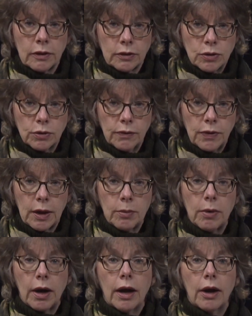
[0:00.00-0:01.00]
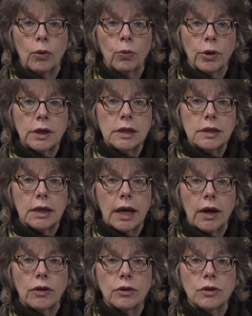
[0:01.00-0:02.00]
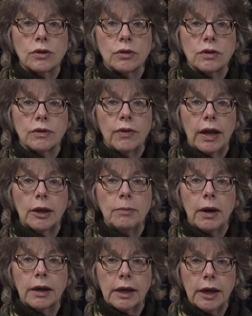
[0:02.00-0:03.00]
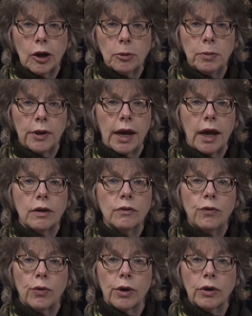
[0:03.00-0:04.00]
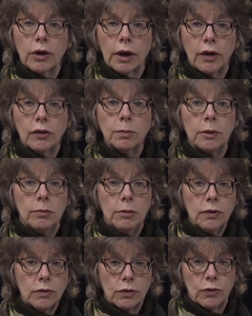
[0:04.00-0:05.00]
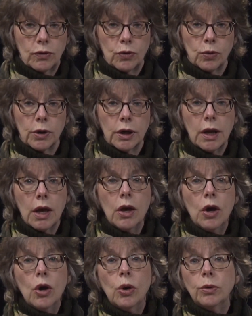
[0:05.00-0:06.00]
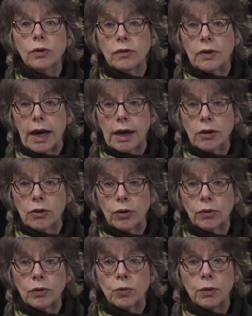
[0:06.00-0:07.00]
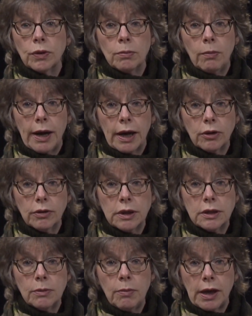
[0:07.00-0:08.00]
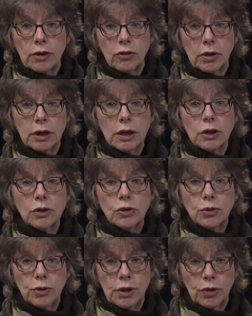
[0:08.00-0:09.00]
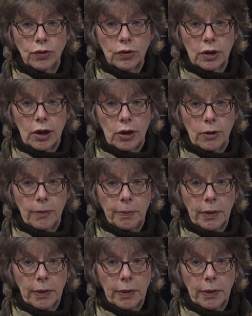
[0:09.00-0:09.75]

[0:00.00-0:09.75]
two of them are working together to develop a care plan for her husband, Mr. Stewart, who was diagnosed with moderate dementia 2 years ago.